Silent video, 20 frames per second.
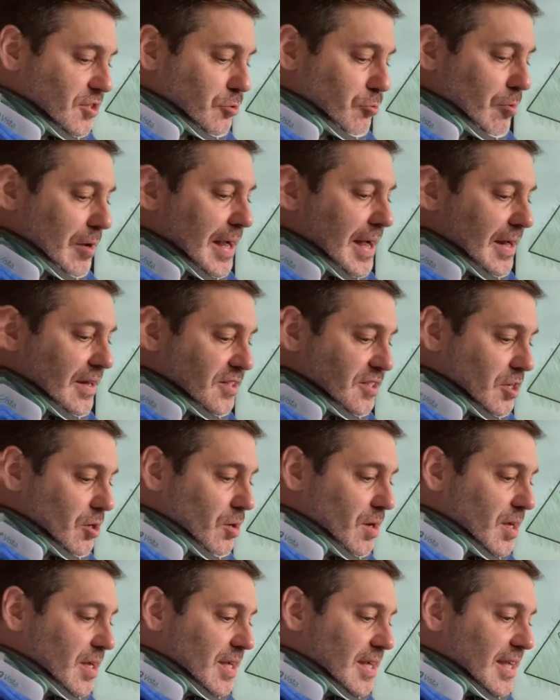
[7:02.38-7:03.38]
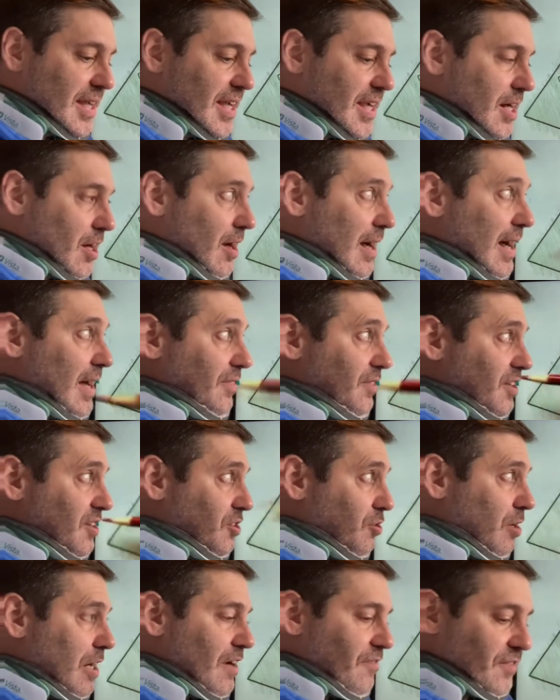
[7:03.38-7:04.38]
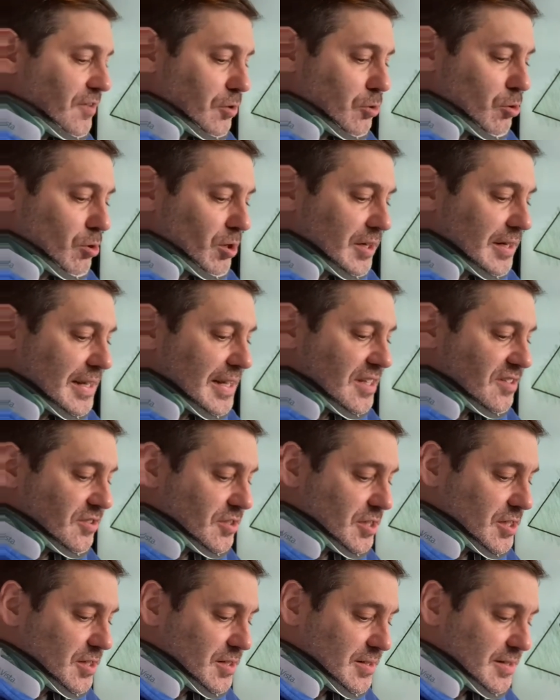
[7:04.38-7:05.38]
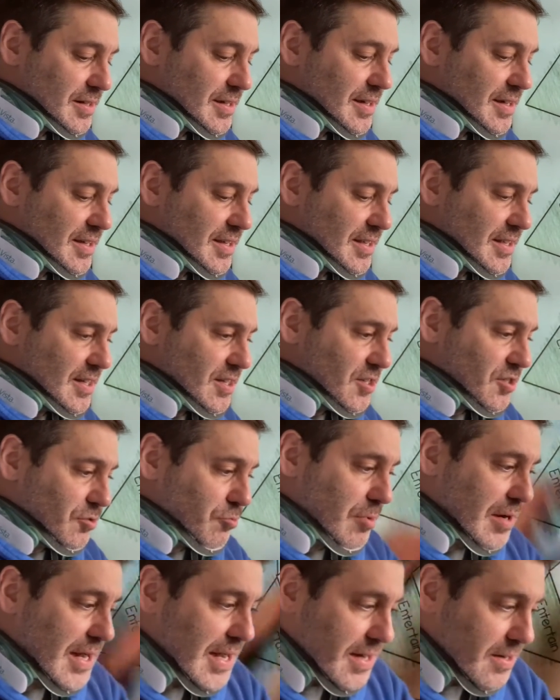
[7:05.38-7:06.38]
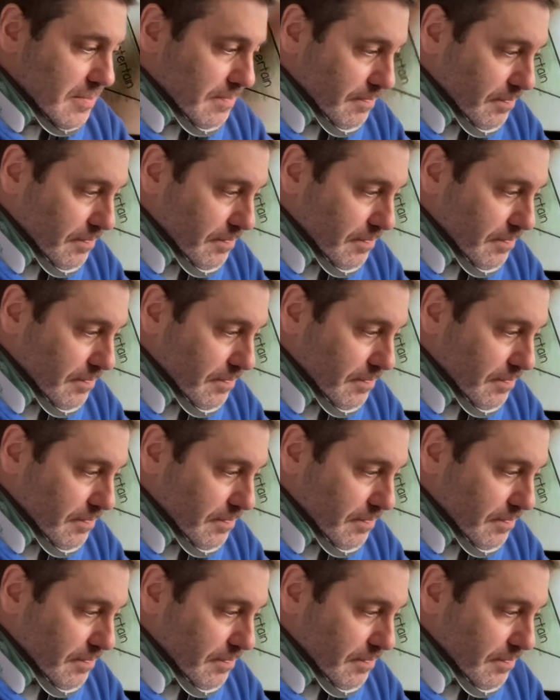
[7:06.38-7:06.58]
red. So here on this graphic organizer, it is red.